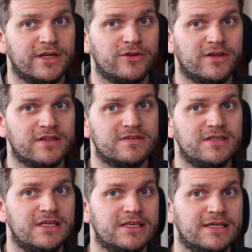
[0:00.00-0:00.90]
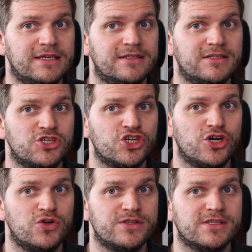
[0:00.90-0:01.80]
and you can see it
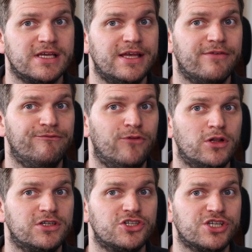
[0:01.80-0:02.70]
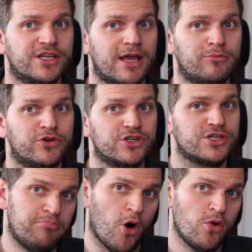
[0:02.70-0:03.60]
shows voltage and amperage,
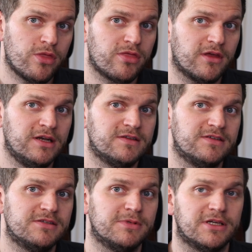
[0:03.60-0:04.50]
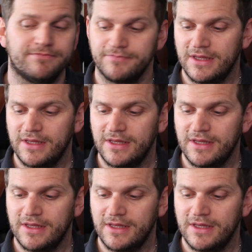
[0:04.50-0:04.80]
both in this display.